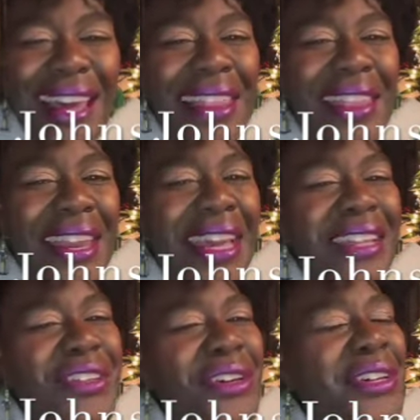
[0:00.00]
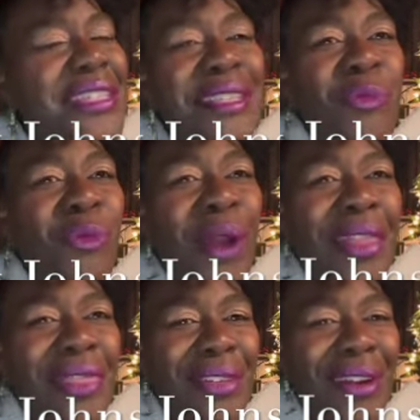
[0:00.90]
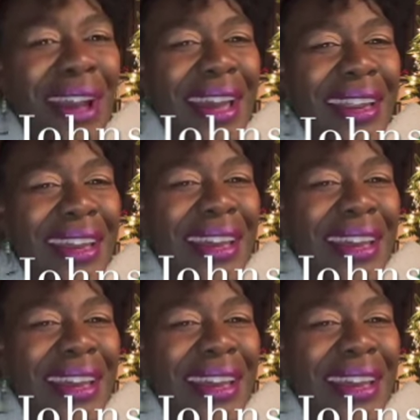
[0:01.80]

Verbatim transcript: Then he took some red thread